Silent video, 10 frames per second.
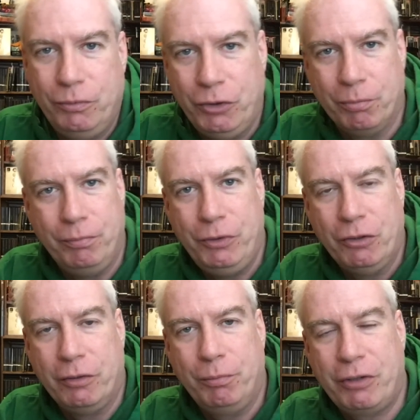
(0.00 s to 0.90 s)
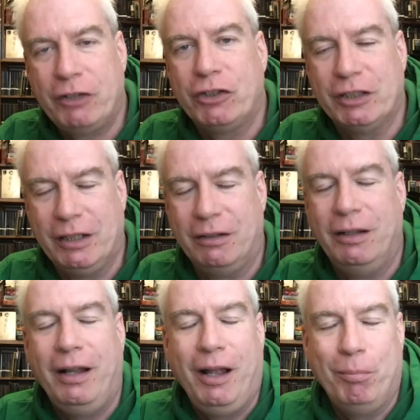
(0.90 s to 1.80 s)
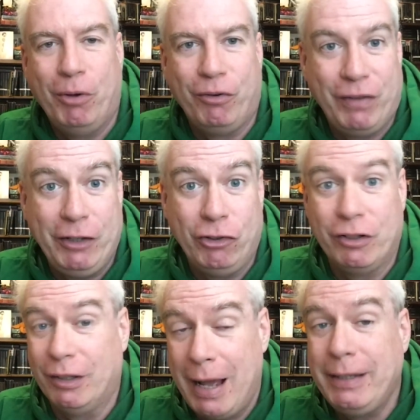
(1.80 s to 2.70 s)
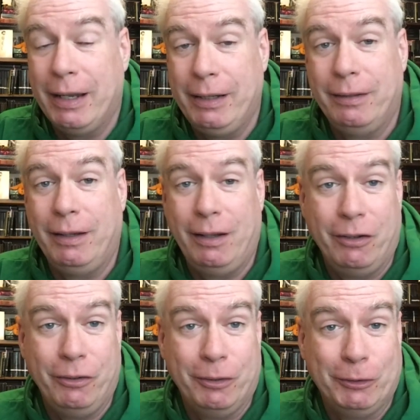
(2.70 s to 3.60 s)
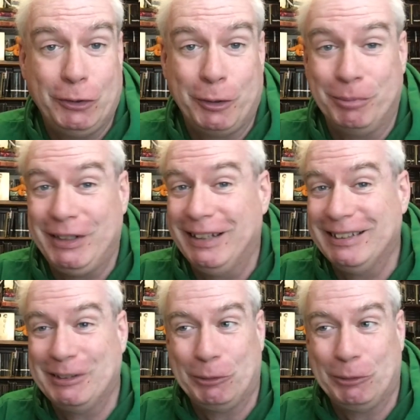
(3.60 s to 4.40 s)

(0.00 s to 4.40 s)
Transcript: you, are you're in precious little motivation to like anything under those circumstances.